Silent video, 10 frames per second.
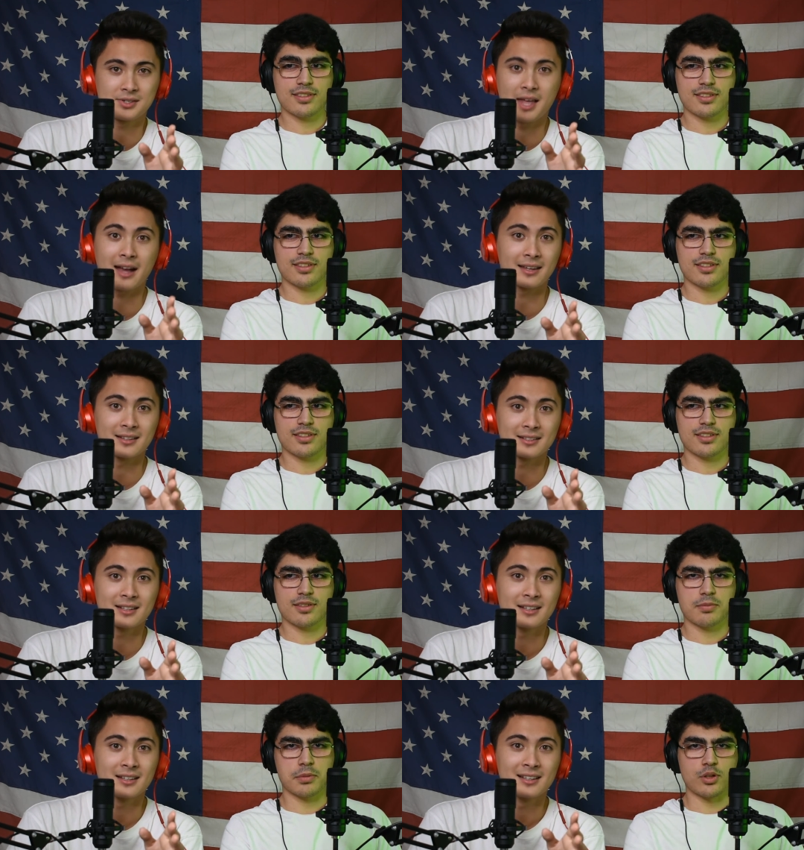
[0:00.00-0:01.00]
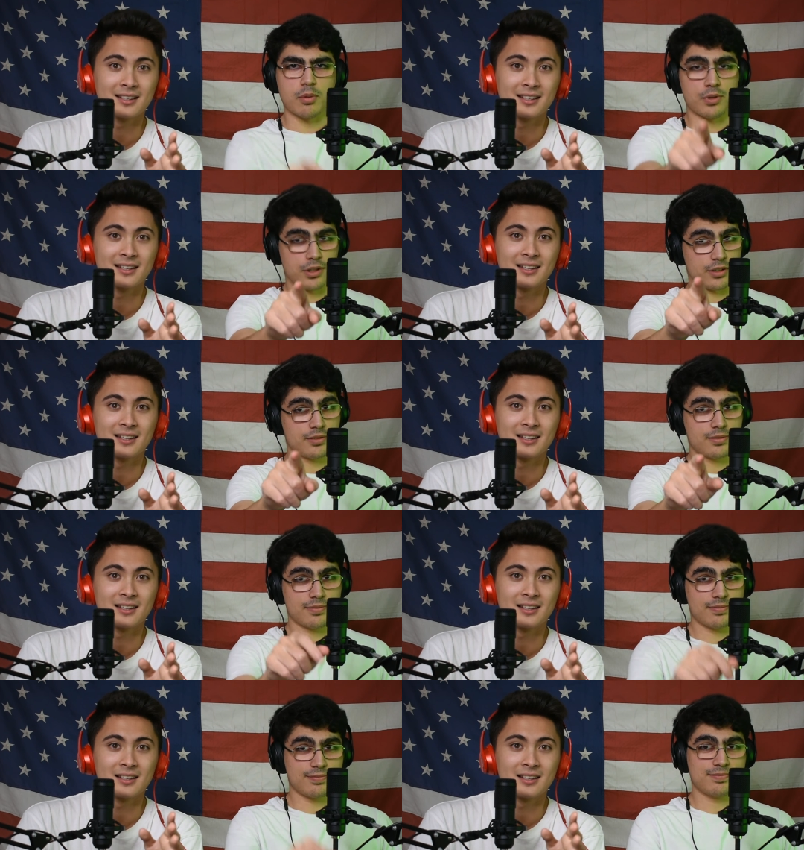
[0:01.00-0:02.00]
Speaker 1: second. But no more.
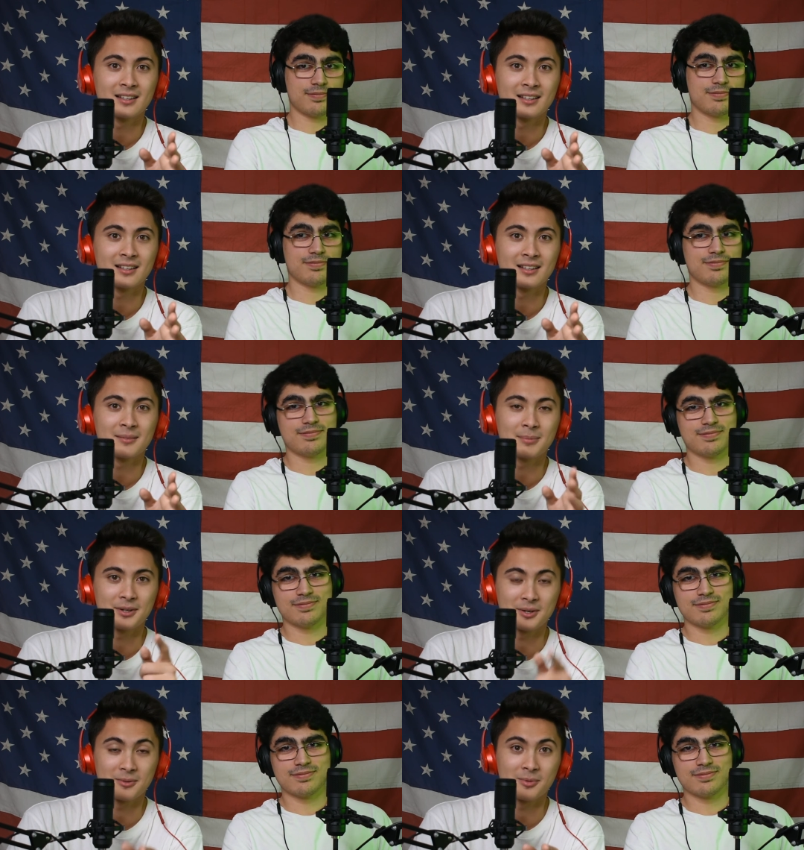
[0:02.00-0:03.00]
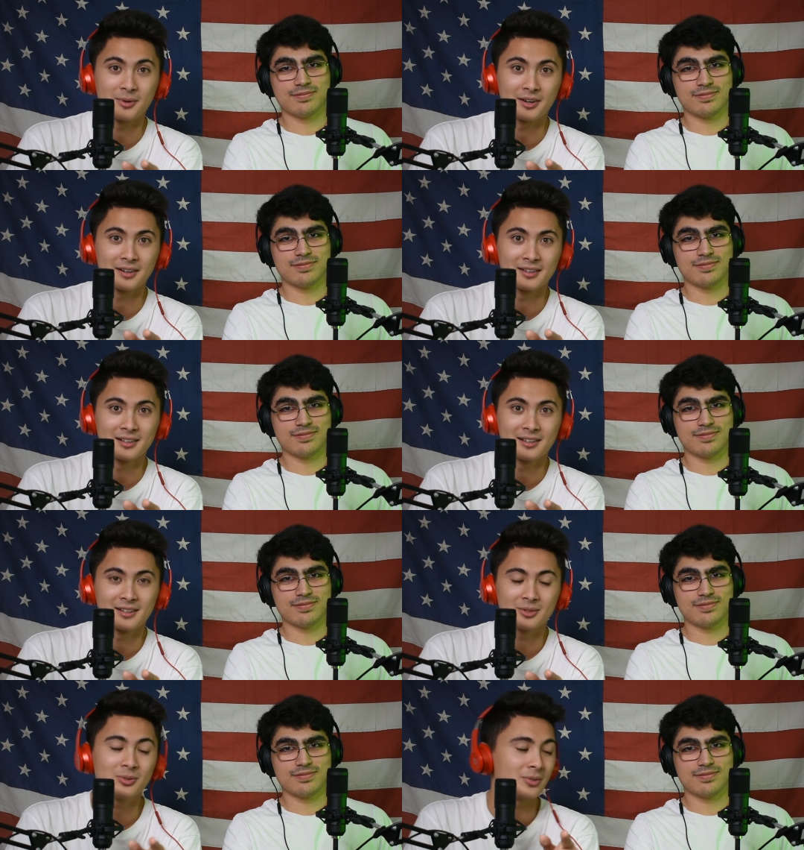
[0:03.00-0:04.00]
But no more.
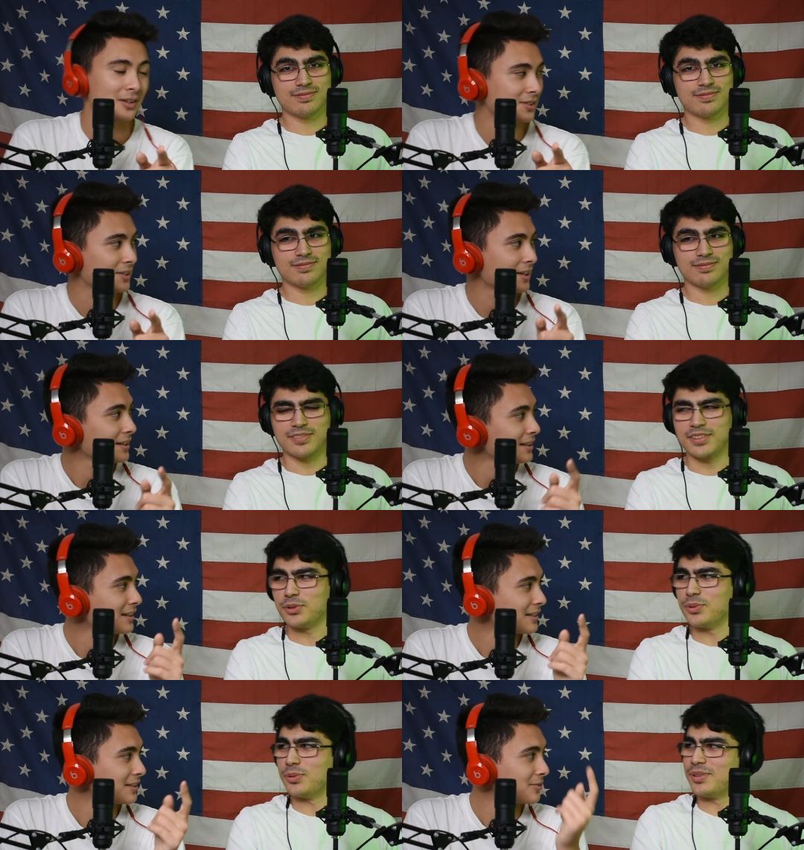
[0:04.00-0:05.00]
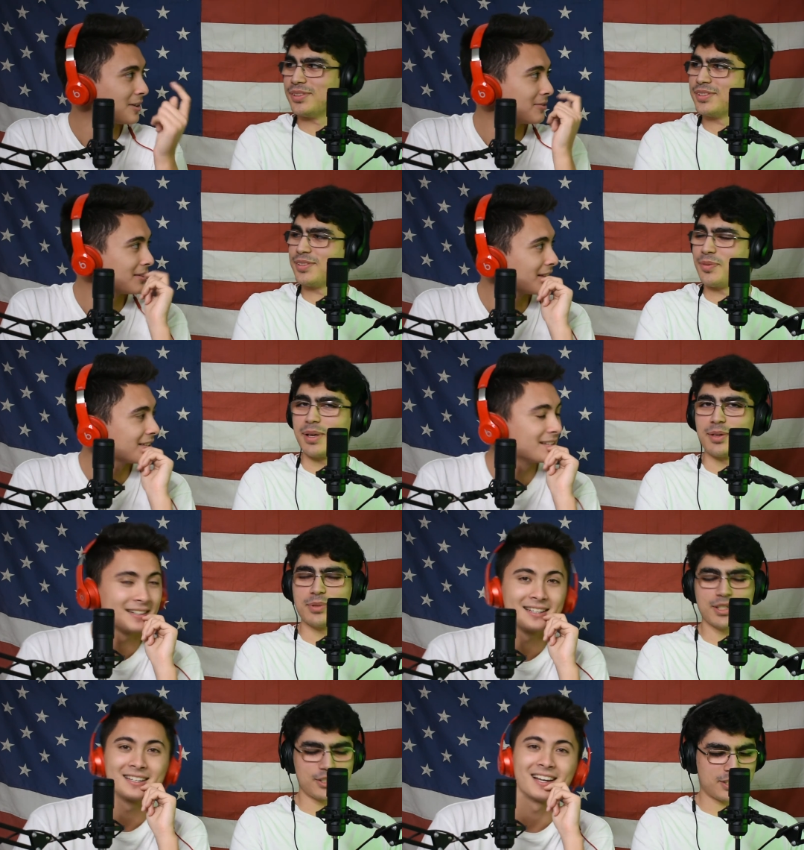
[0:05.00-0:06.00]
Ooh, that's a good idea. Ooh. Man,
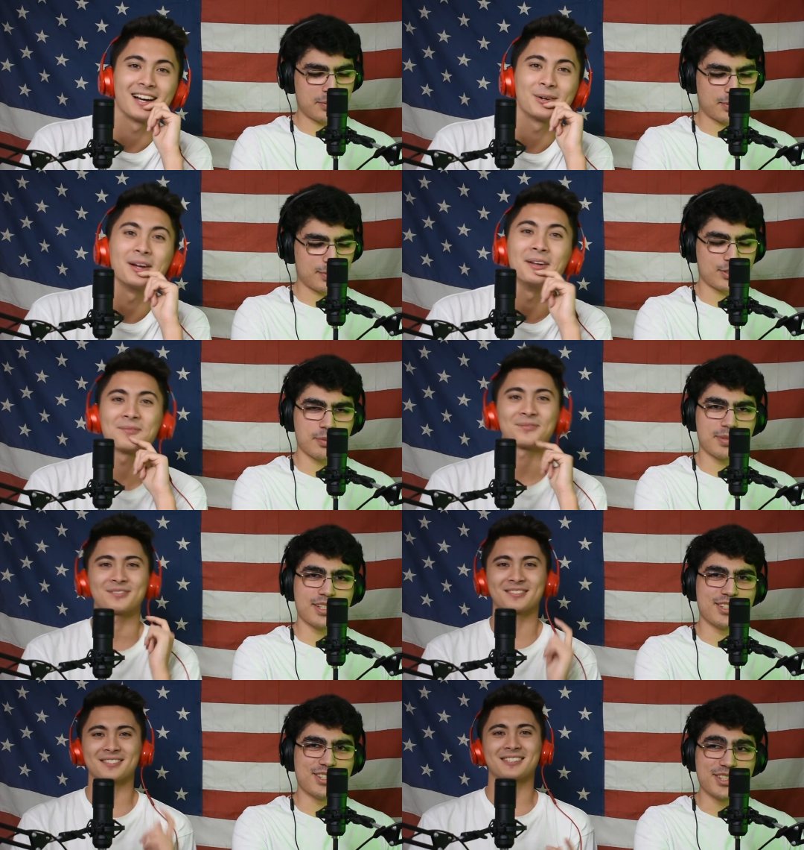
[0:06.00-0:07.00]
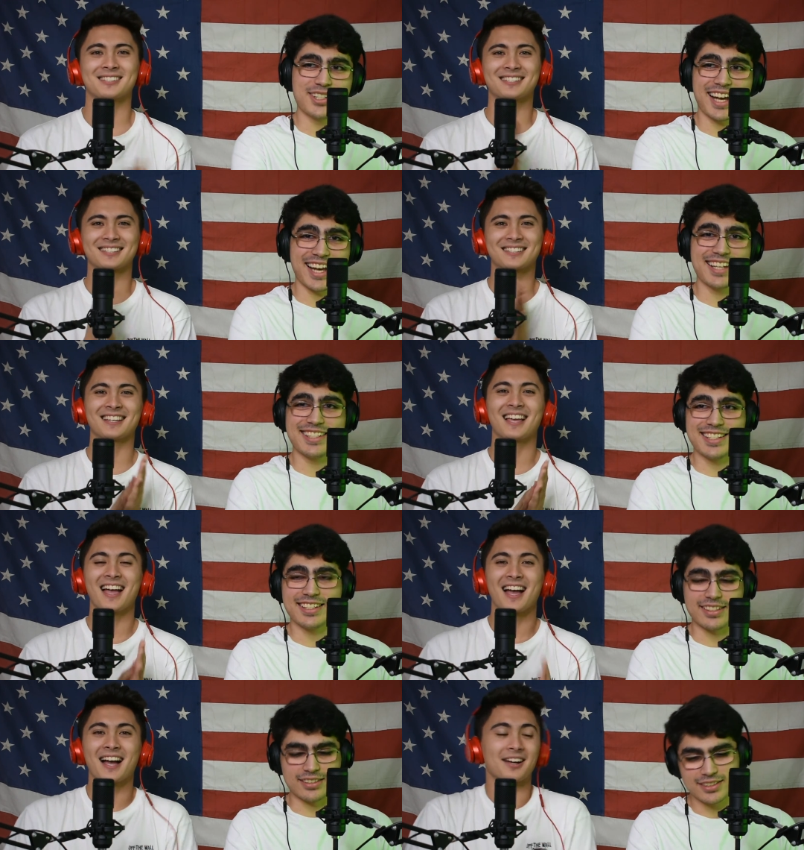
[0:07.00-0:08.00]
we
Speaker 2: are just coming up with so many good
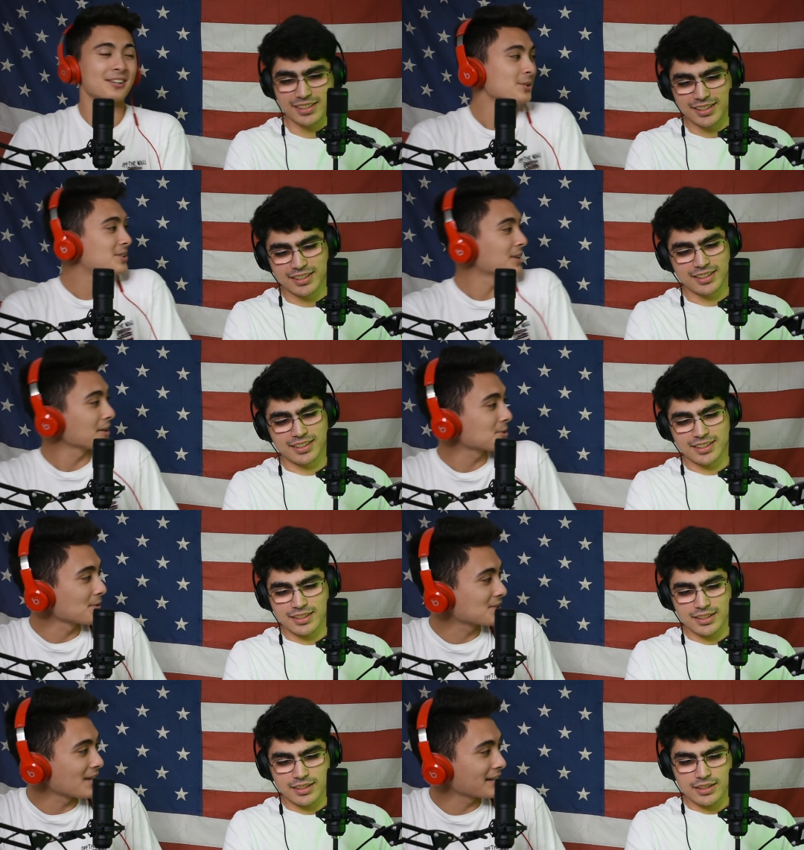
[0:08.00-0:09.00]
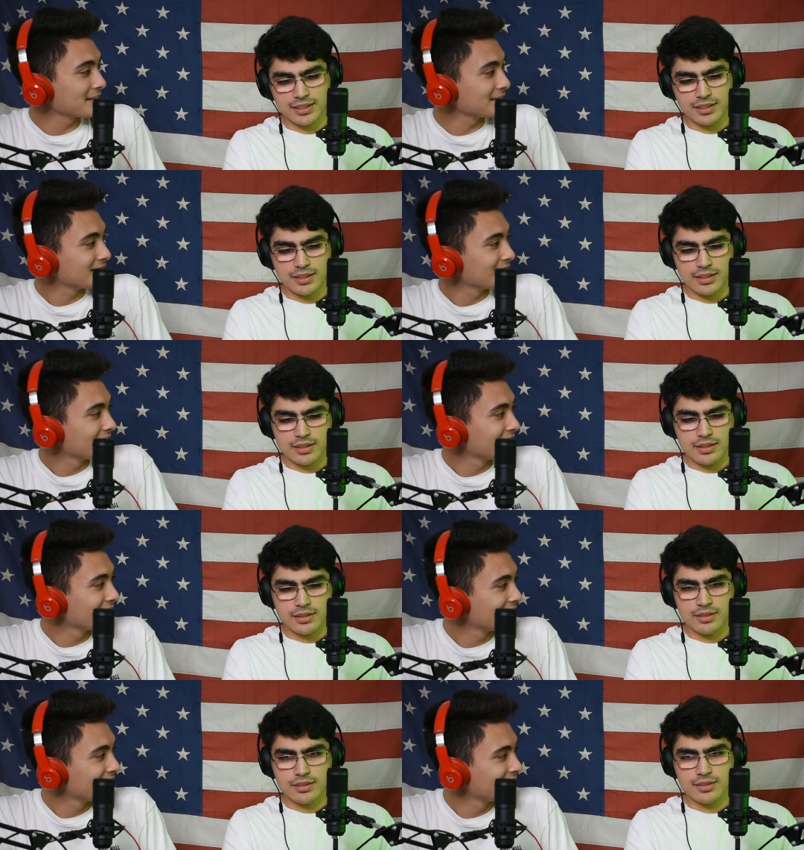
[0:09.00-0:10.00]
ideas. Are
Speaker 1: you serious? One second.
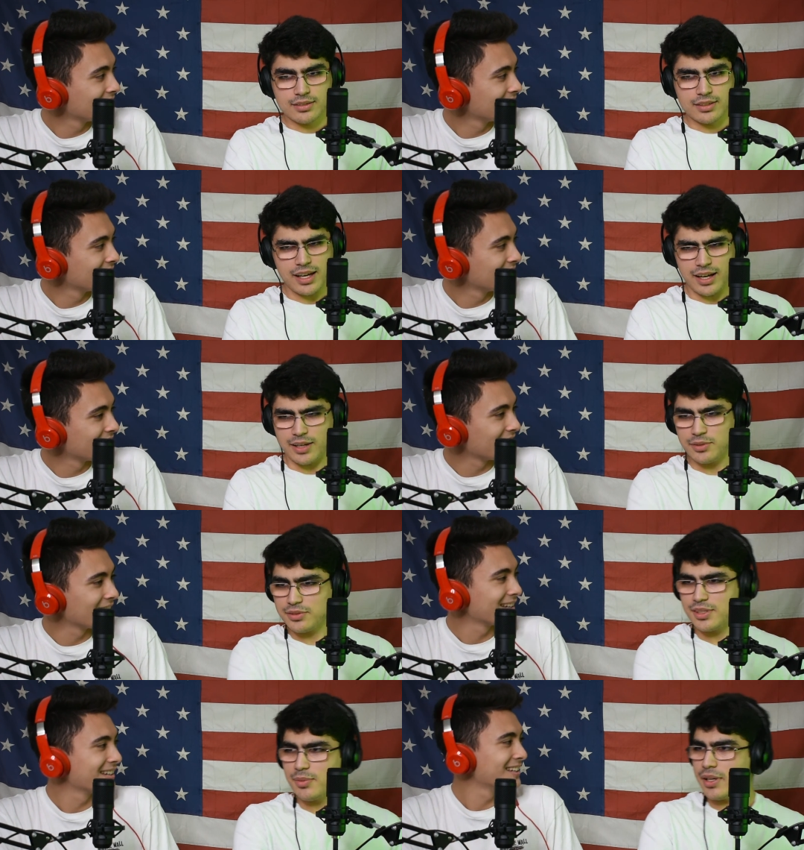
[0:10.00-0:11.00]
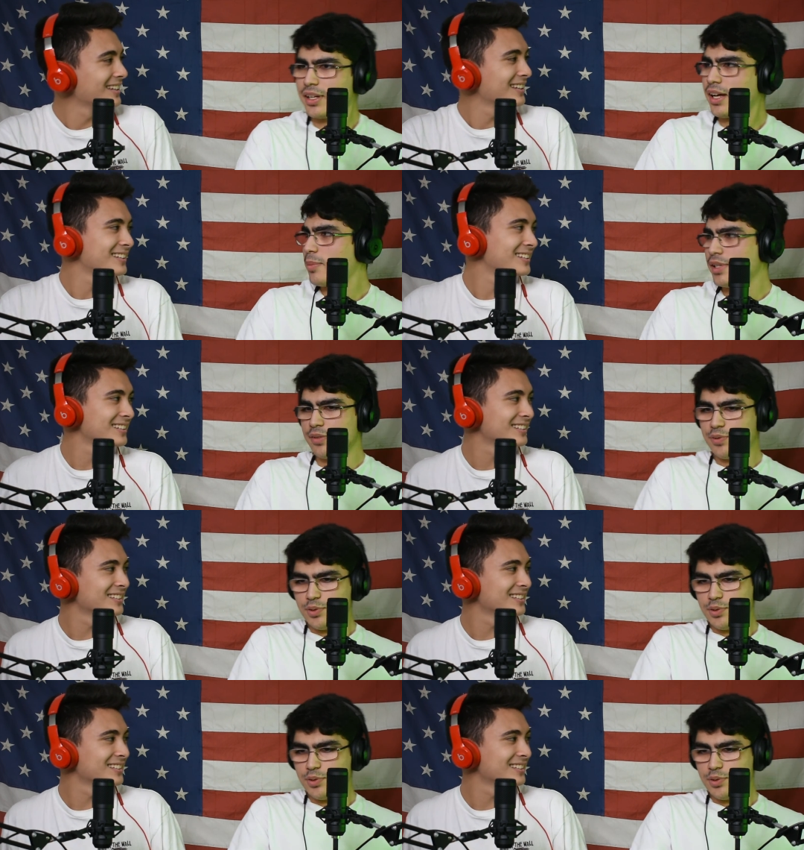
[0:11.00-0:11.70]
Speaker 2: Yeah, I don't see why not. I mean, if